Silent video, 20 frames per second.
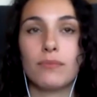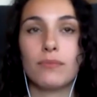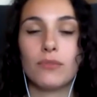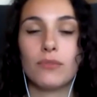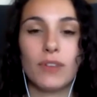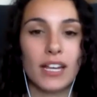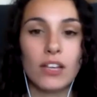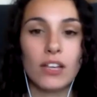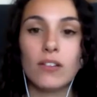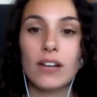
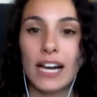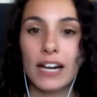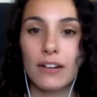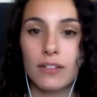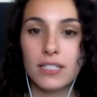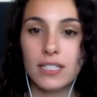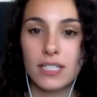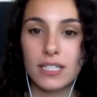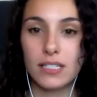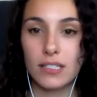
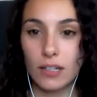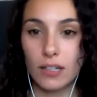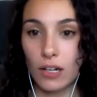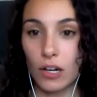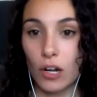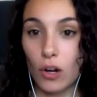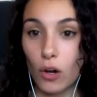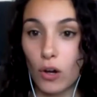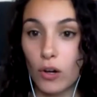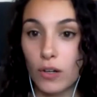regularities,
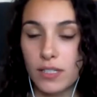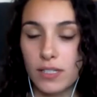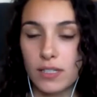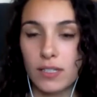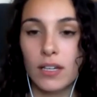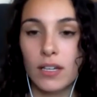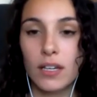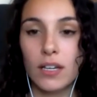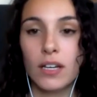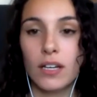laws
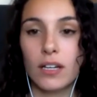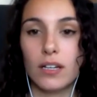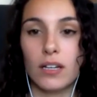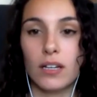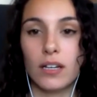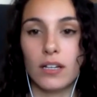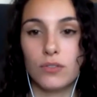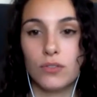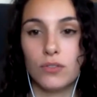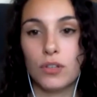
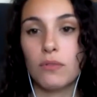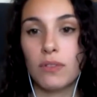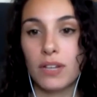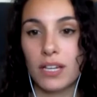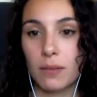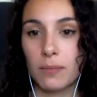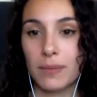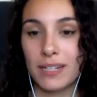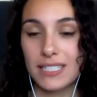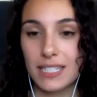during
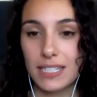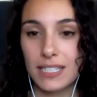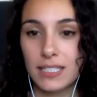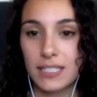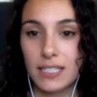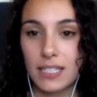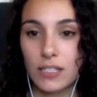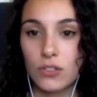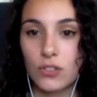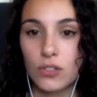a mass
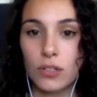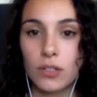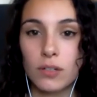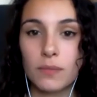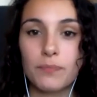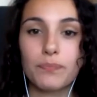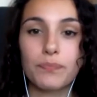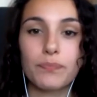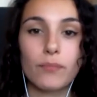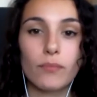extinction,
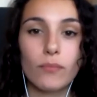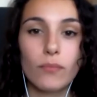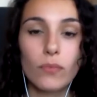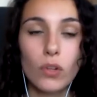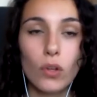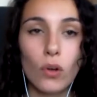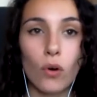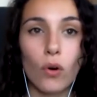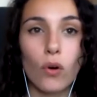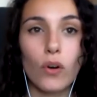
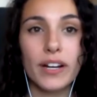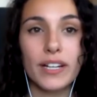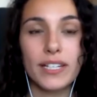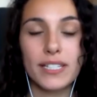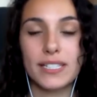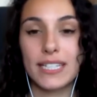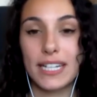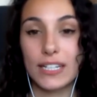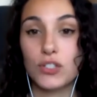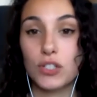or
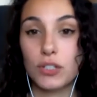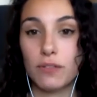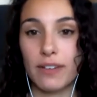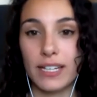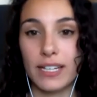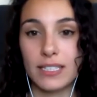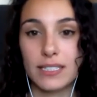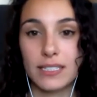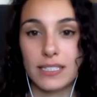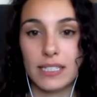such
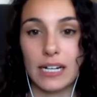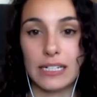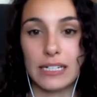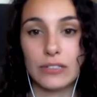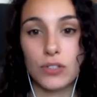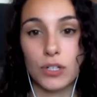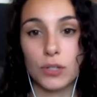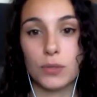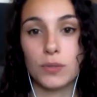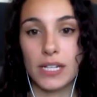events are
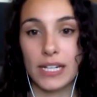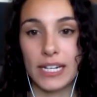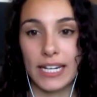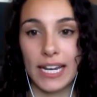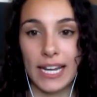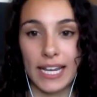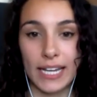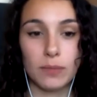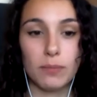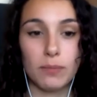totally
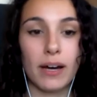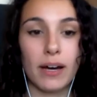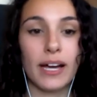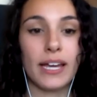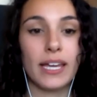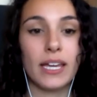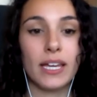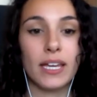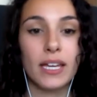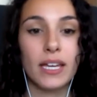led
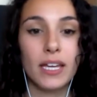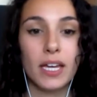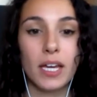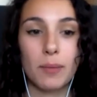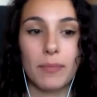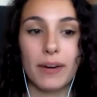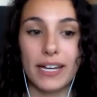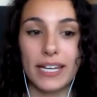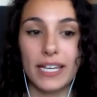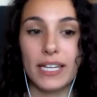by
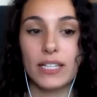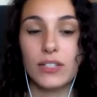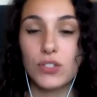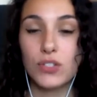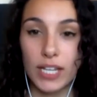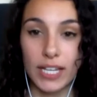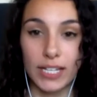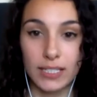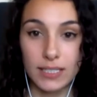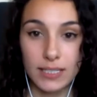
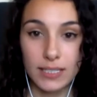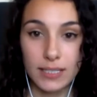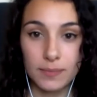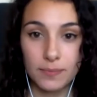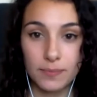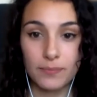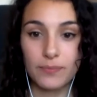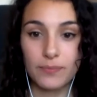chance?